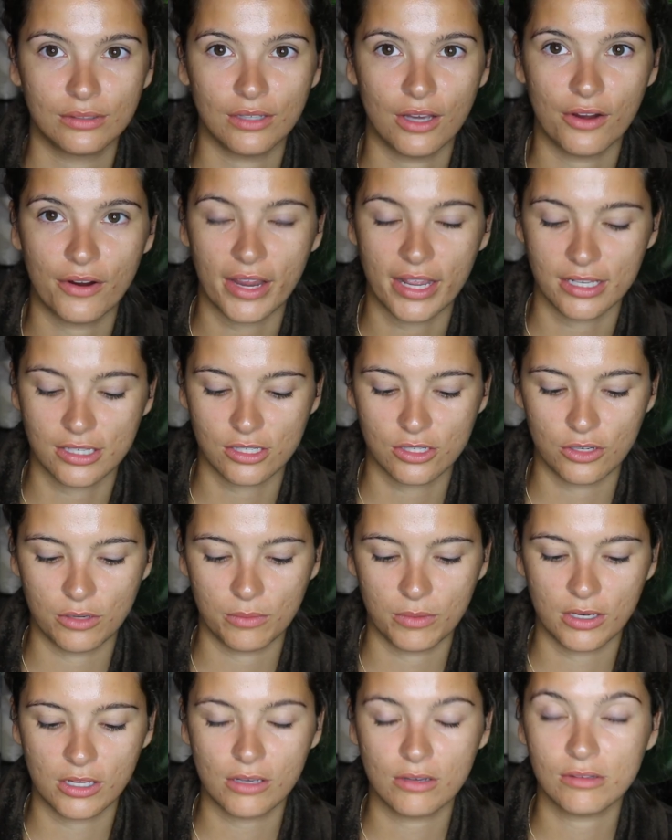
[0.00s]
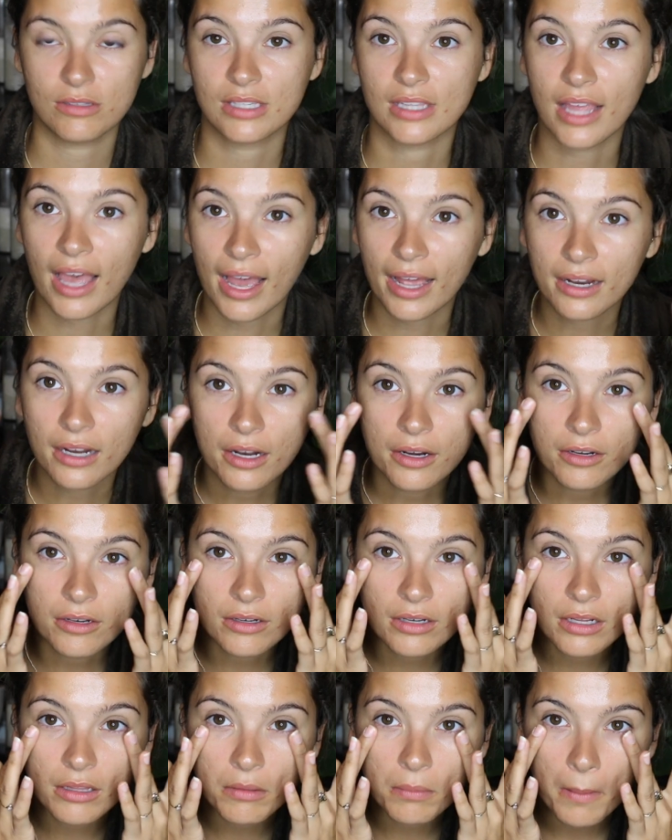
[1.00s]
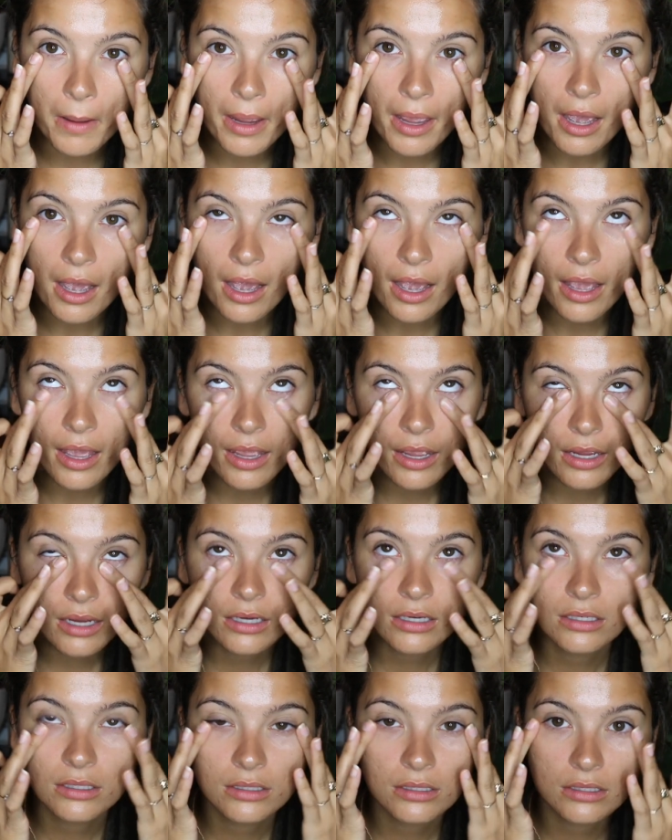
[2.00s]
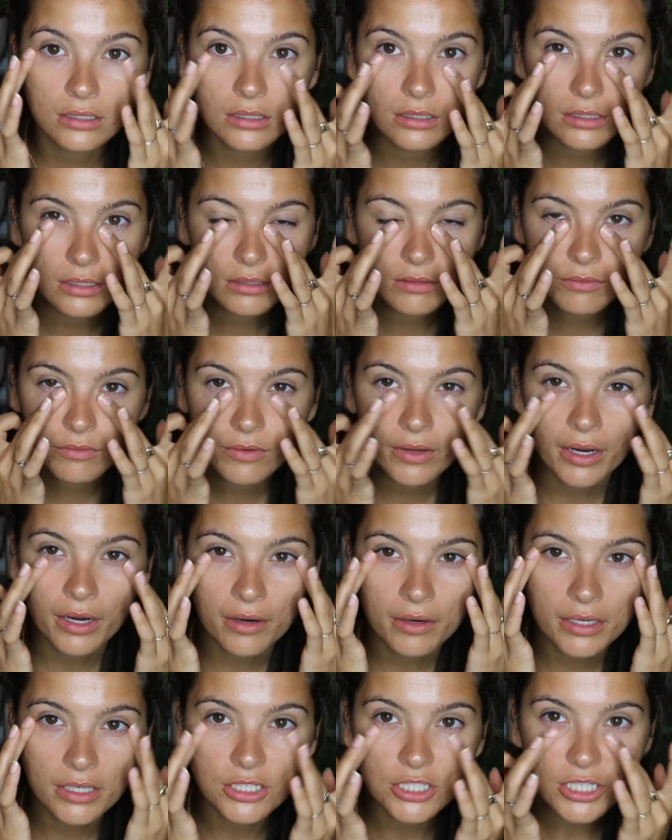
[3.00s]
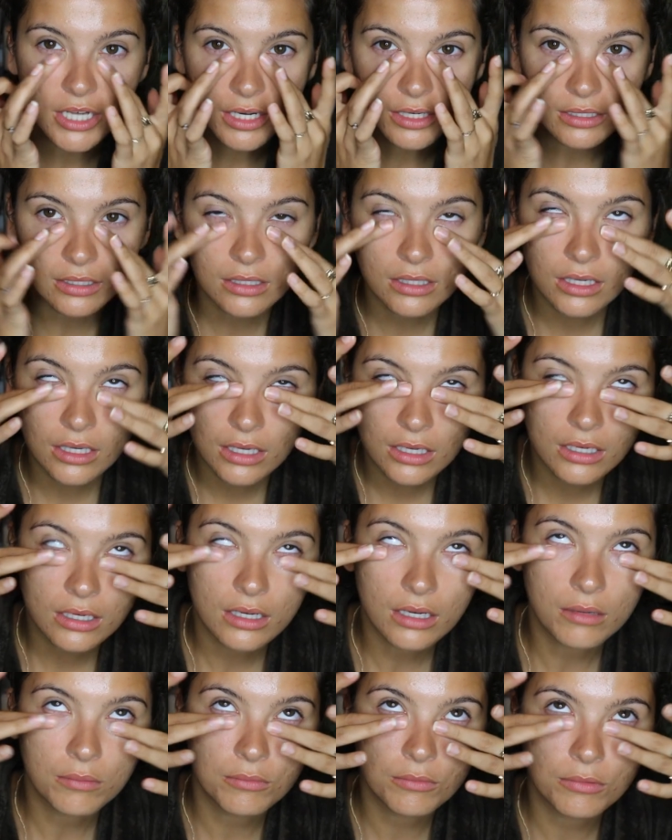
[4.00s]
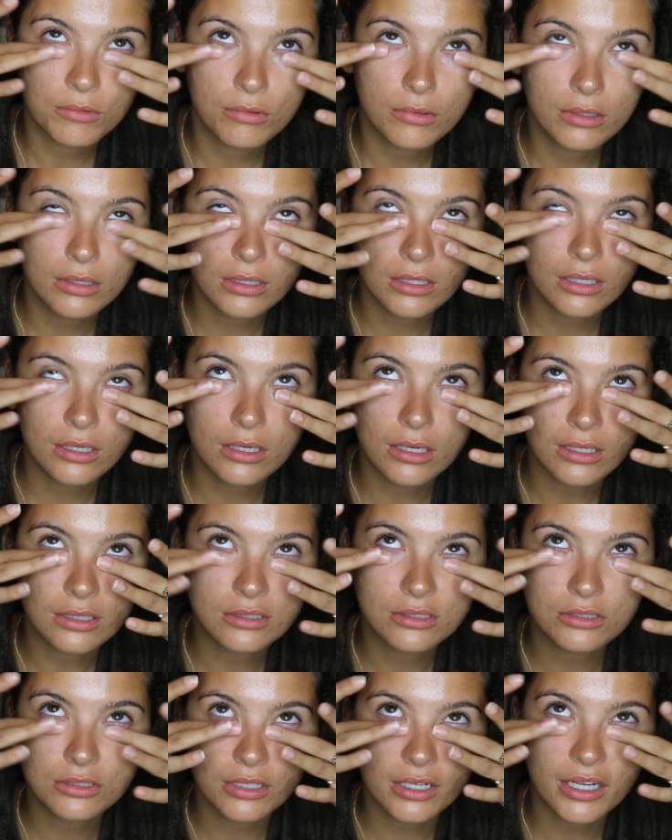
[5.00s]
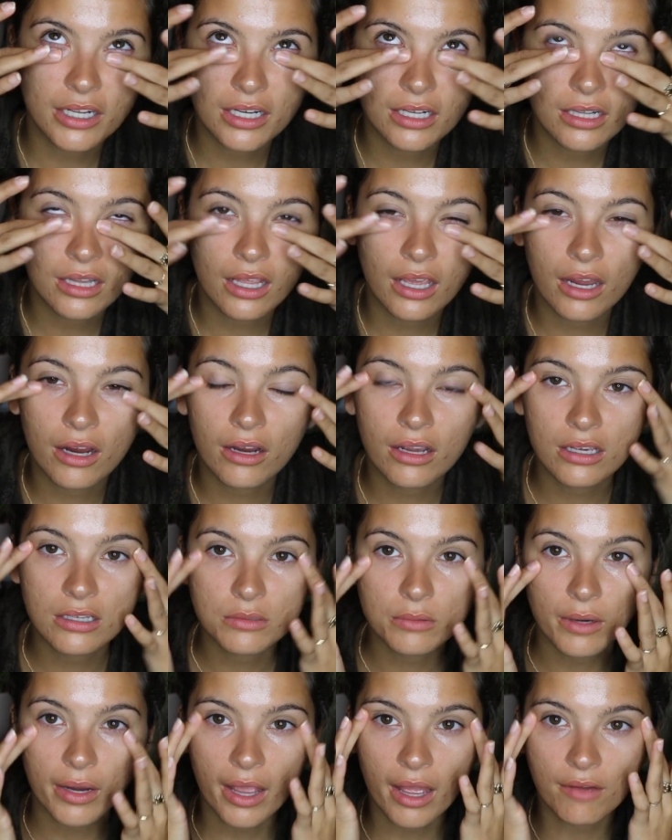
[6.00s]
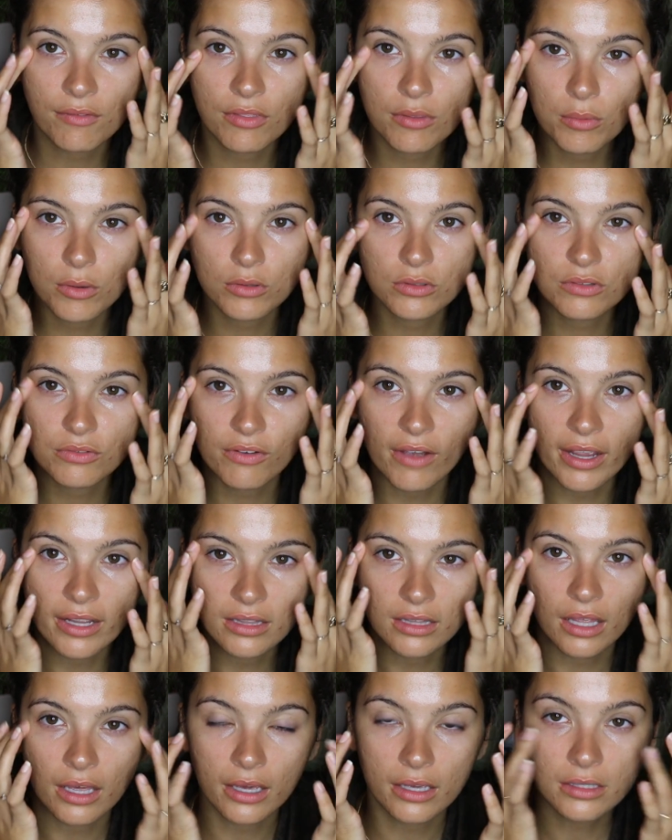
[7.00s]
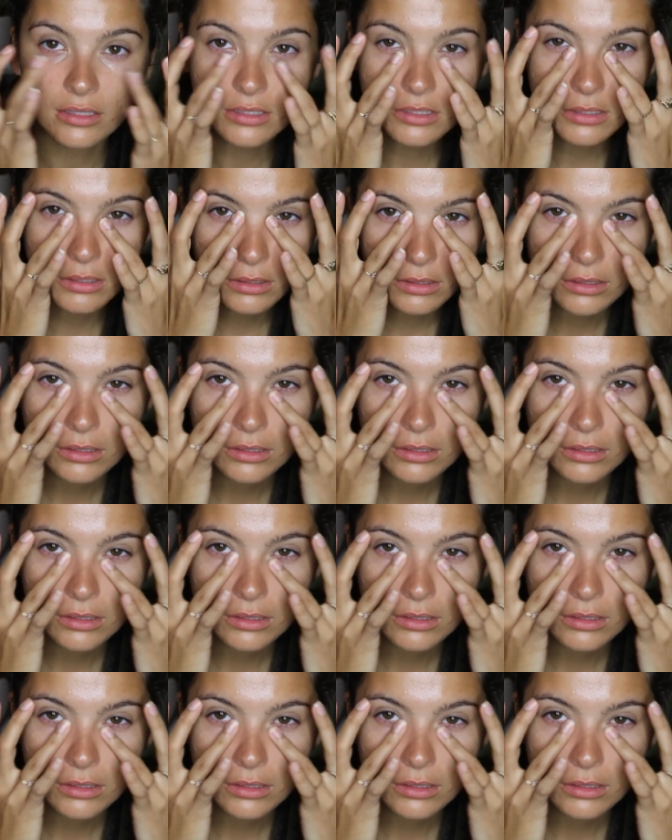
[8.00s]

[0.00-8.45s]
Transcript: All right, so I'm going to use that underneath my eye very gently. I'm really concentrating in the areas where I have the most fine lines.